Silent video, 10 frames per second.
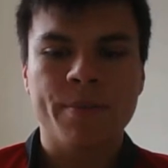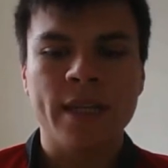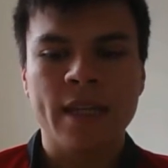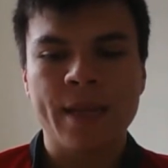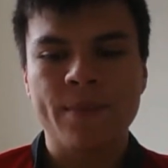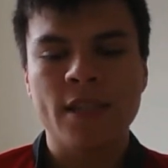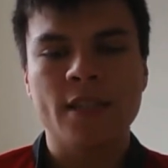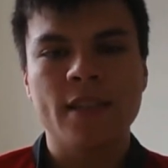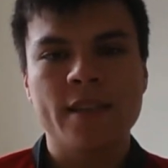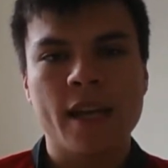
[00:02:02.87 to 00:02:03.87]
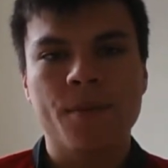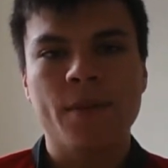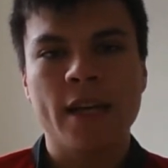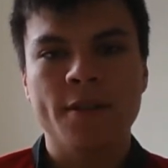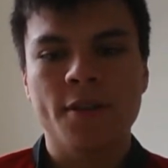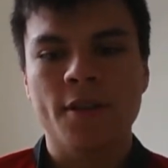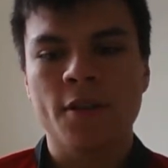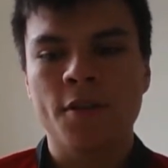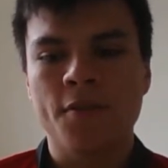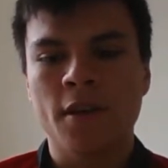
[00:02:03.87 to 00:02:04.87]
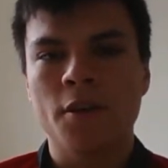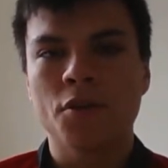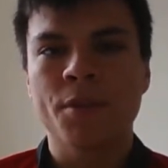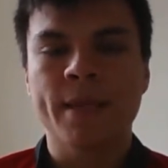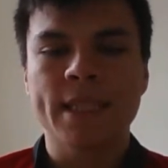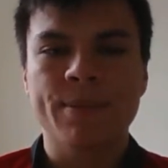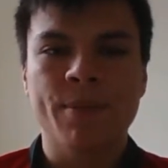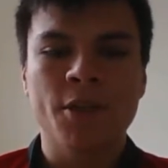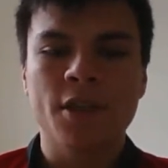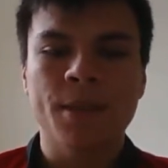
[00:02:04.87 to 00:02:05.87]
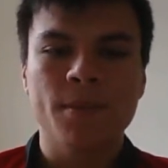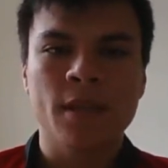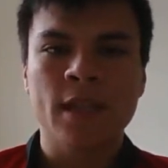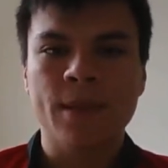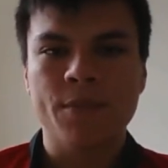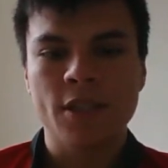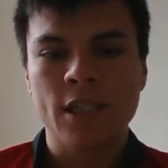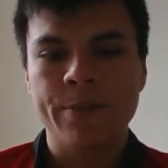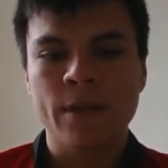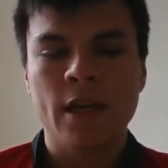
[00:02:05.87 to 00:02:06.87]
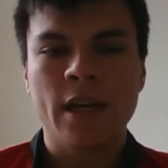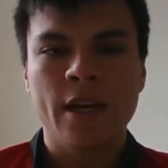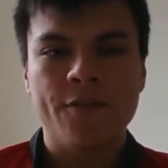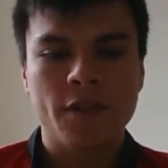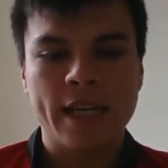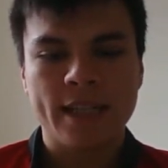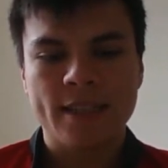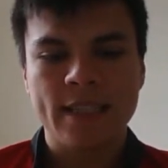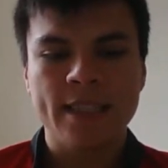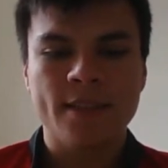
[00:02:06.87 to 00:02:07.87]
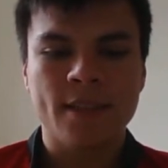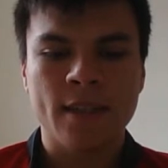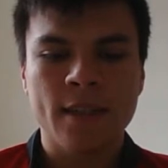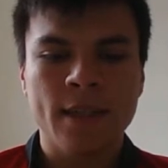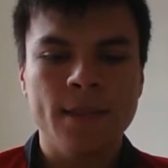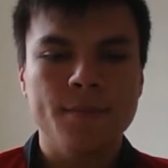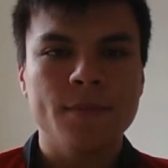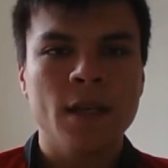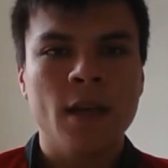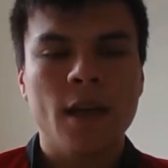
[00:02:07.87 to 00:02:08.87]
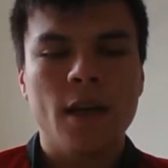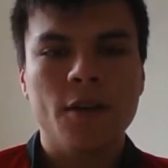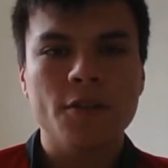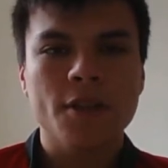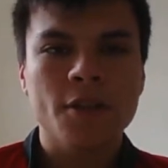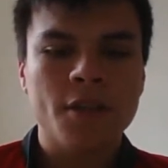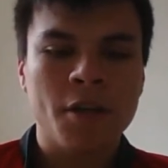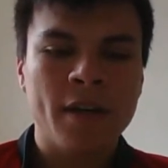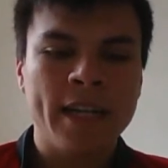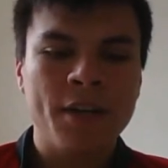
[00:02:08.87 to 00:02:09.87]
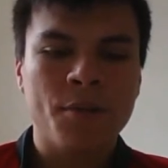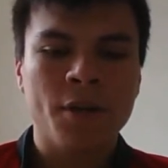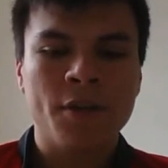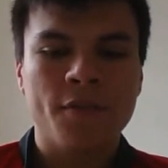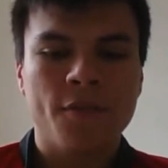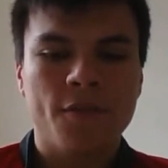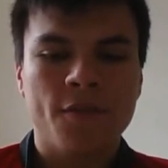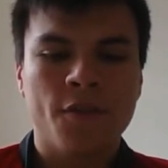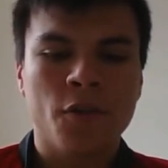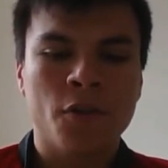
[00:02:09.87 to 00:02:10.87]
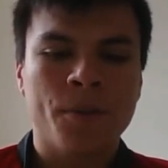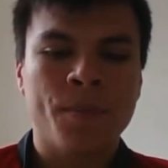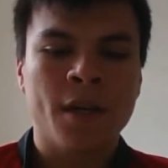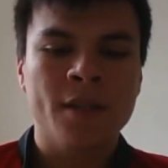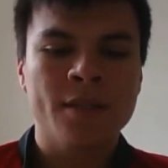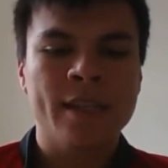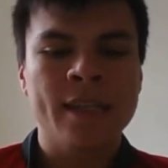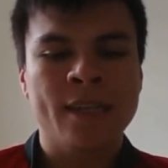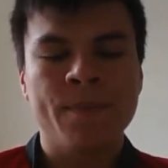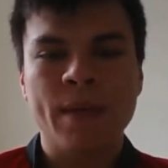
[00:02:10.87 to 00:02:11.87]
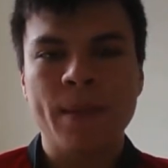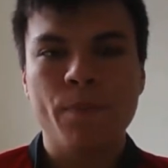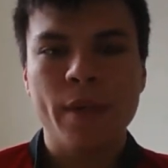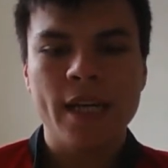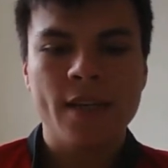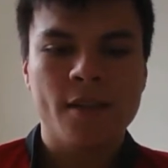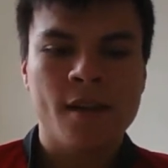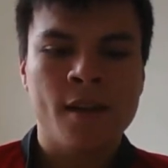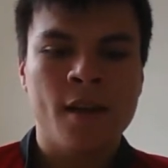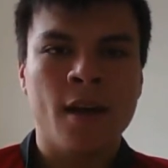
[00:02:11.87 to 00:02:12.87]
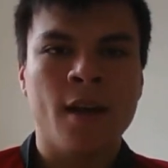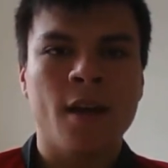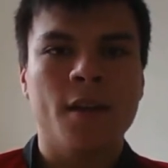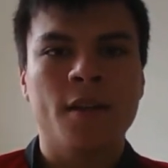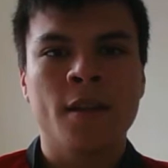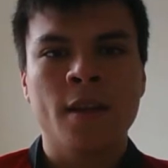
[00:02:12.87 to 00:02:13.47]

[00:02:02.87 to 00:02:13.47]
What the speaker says: cementing their position in second place, looking good for automatic promotion up to the Championship for next season. Not so good though in League One for Barnsley and Ben Pearson. The